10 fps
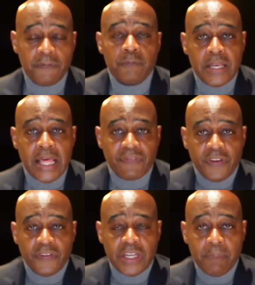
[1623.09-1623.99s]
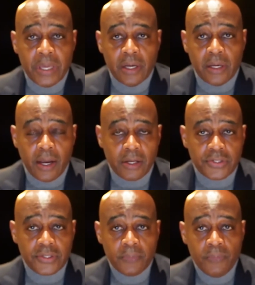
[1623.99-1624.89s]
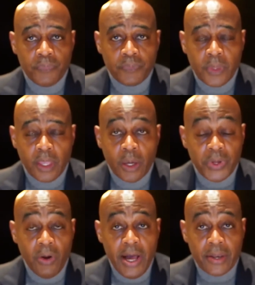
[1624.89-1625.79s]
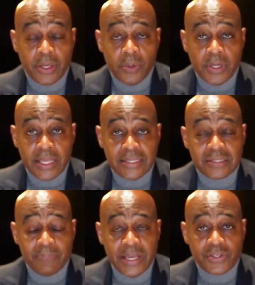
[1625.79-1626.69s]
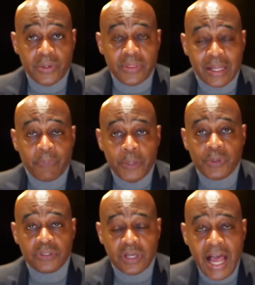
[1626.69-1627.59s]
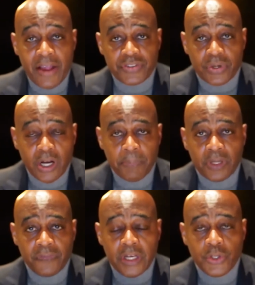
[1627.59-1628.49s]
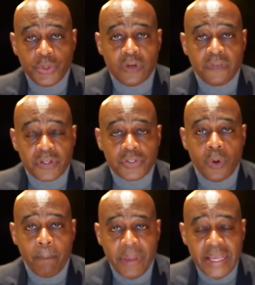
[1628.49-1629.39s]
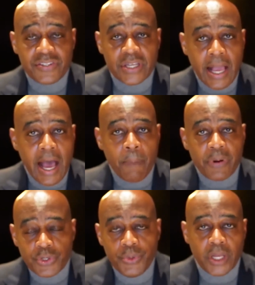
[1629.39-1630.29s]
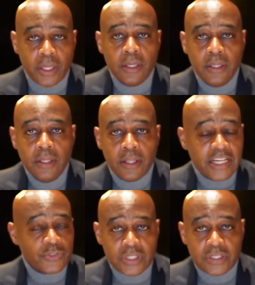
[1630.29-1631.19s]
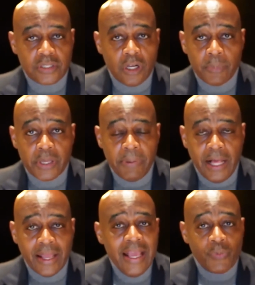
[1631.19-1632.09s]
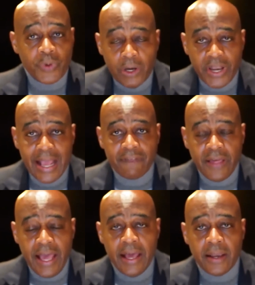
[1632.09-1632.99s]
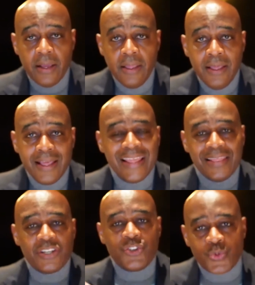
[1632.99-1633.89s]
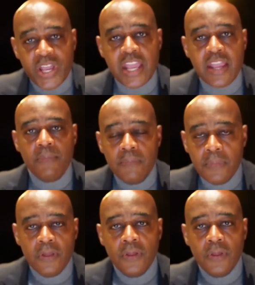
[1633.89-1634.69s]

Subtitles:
to spend that $15 billion, and we know how to do it, is to make sure that people's lives are uplifted. Universal basic opportunity. That's what this is ultimately about. If we don't have that, then the dream